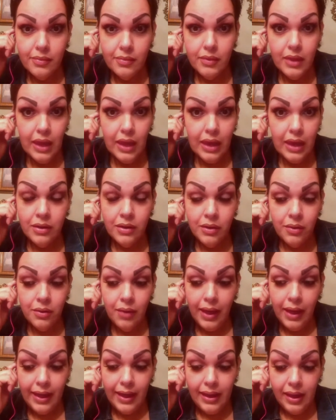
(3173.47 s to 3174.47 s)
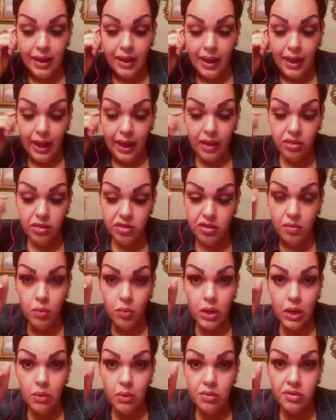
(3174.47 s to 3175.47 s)
Yeah, no. I ate some
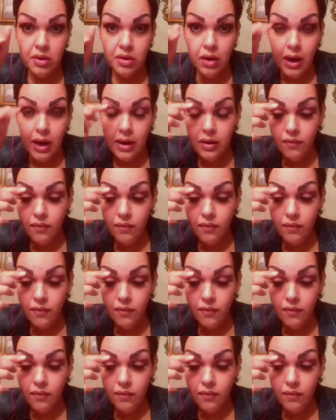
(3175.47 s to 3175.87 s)
when I was there at